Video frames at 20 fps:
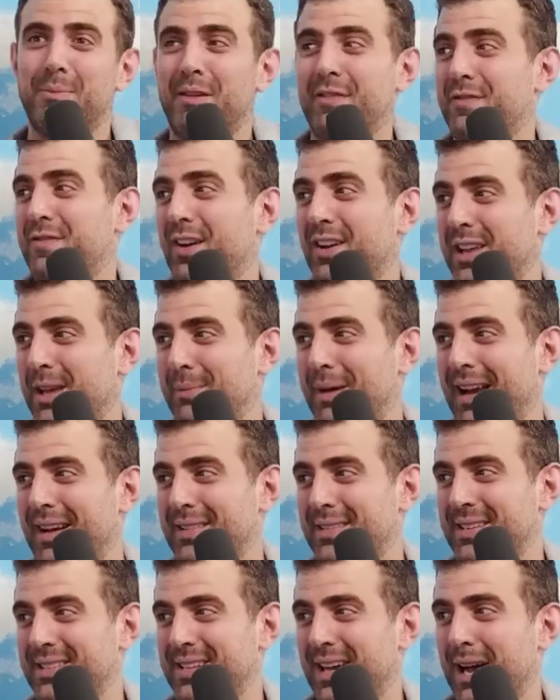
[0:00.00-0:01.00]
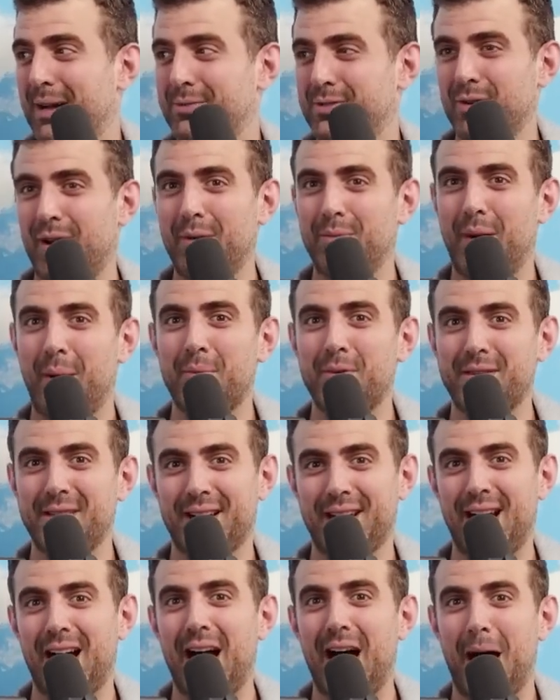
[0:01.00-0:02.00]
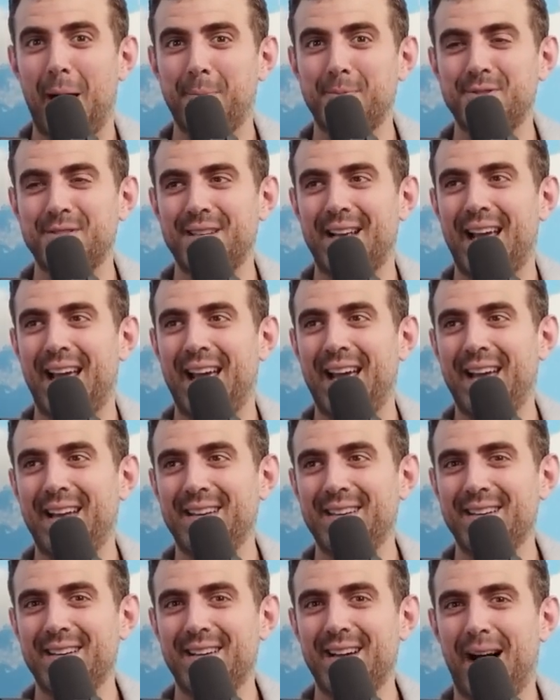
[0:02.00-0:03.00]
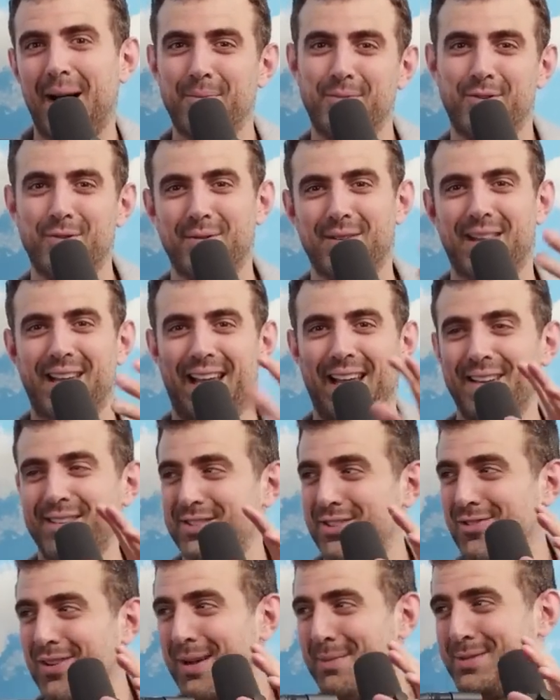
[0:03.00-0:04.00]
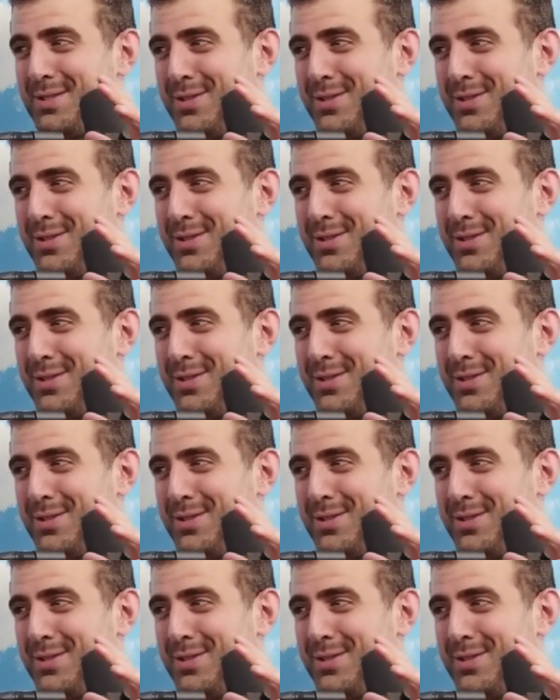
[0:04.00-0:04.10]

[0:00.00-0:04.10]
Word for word: be funny about it at the time, so I'm, I'm with the cops and I'm doing like Instagram